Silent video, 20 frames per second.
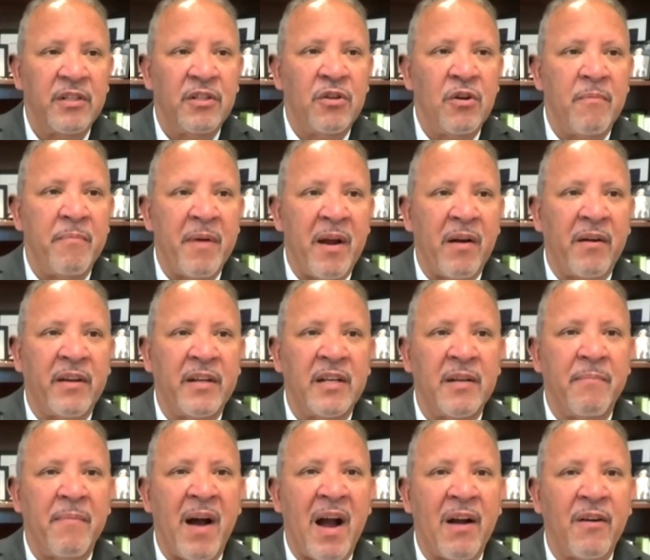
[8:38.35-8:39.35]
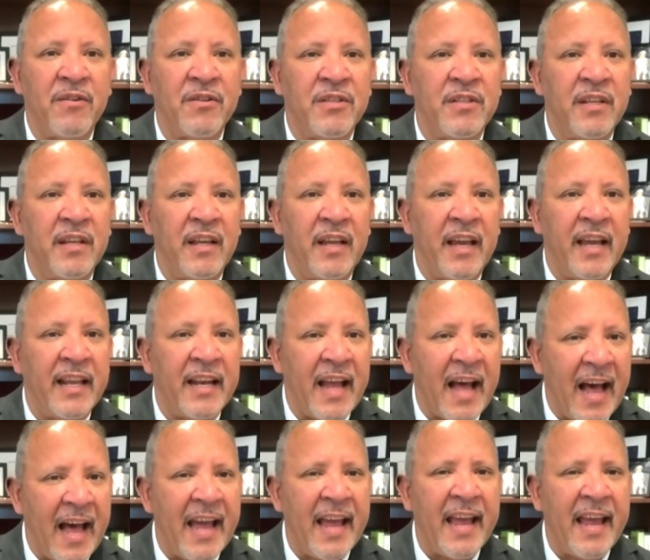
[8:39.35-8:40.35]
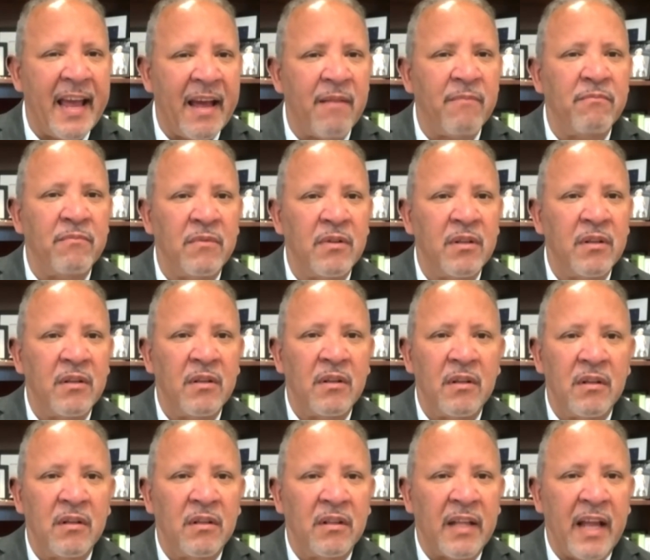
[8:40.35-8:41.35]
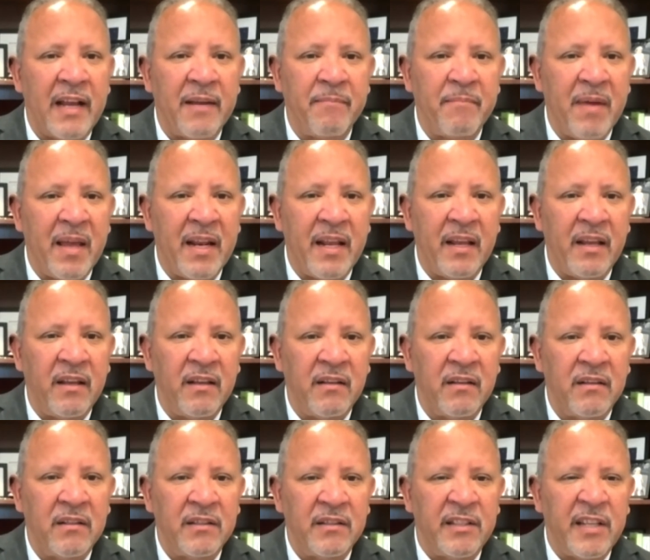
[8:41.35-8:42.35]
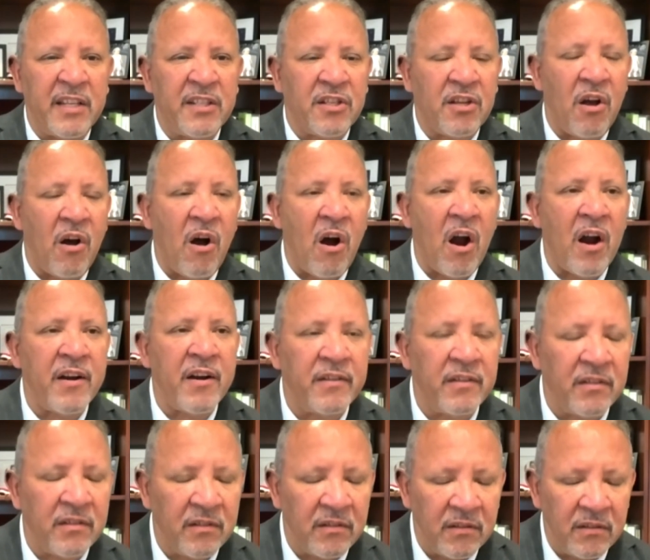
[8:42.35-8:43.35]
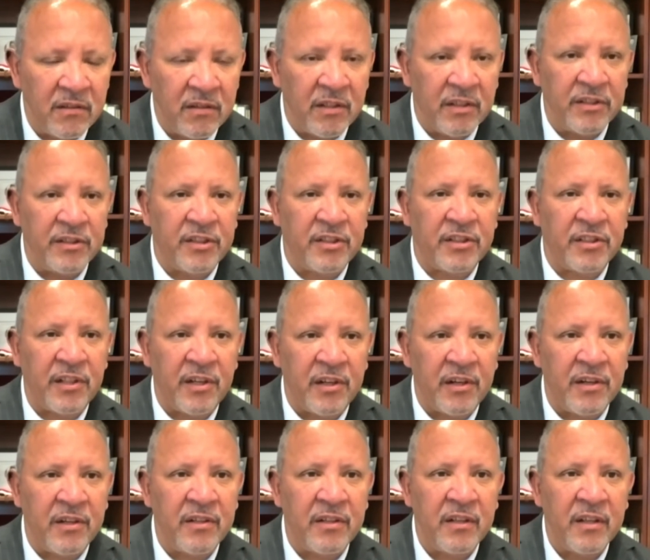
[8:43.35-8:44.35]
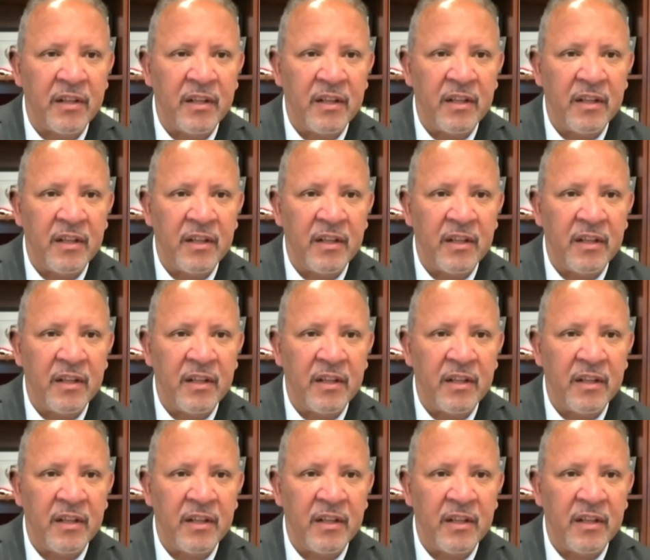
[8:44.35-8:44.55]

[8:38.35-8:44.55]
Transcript: to American democracy. And I am, like many, disheartened, concerned,